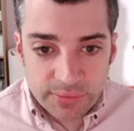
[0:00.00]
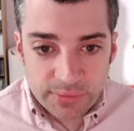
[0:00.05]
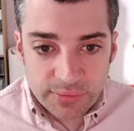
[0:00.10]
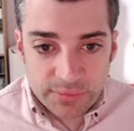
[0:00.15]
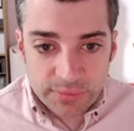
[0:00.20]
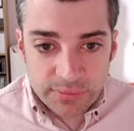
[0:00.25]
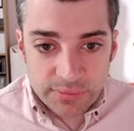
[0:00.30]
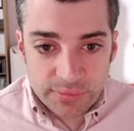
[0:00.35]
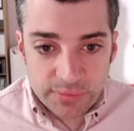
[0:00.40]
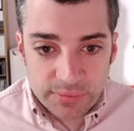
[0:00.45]

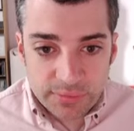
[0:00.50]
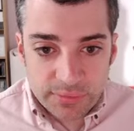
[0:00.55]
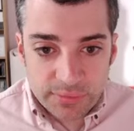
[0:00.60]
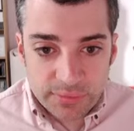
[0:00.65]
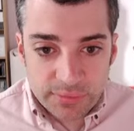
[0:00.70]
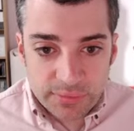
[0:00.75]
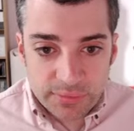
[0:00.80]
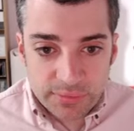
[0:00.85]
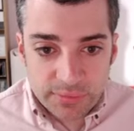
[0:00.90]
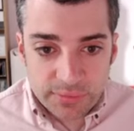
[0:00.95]

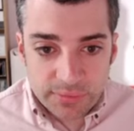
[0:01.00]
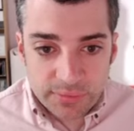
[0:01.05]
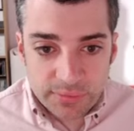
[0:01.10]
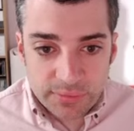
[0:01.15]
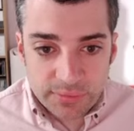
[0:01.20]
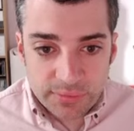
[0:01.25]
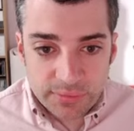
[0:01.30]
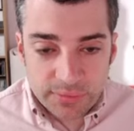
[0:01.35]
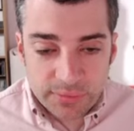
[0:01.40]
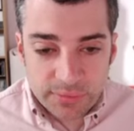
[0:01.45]

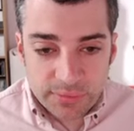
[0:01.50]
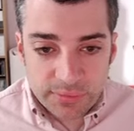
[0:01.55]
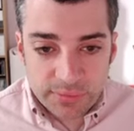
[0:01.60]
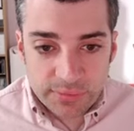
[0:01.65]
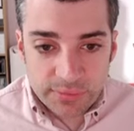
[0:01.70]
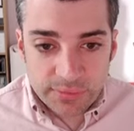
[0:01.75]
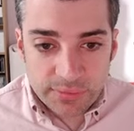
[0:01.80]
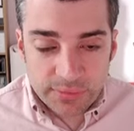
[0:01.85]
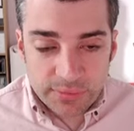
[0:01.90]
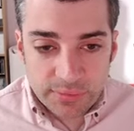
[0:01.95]

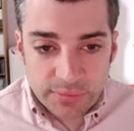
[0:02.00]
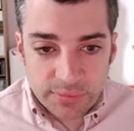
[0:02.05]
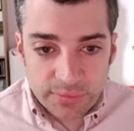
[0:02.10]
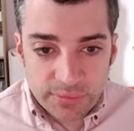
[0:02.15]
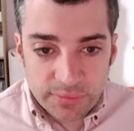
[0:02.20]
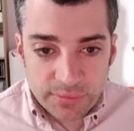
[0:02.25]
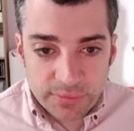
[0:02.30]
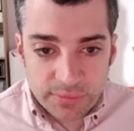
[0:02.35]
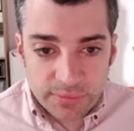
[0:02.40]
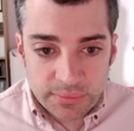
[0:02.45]

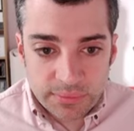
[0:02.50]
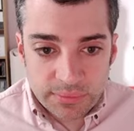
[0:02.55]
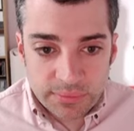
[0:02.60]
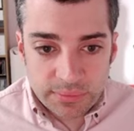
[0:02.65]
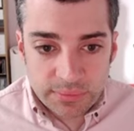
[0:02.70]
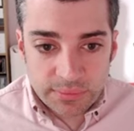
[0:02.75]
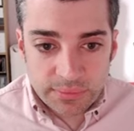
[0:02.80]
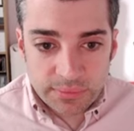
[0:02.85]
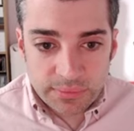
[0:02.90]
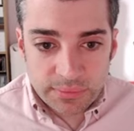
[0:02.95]

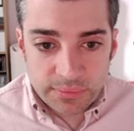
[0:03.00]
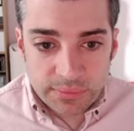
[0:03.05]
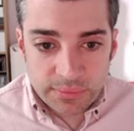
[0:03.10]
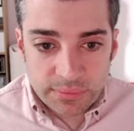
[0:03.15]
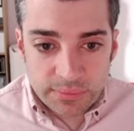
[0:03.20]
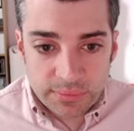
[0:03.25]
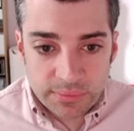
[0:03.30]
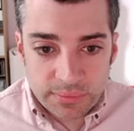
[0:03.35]
[no speech]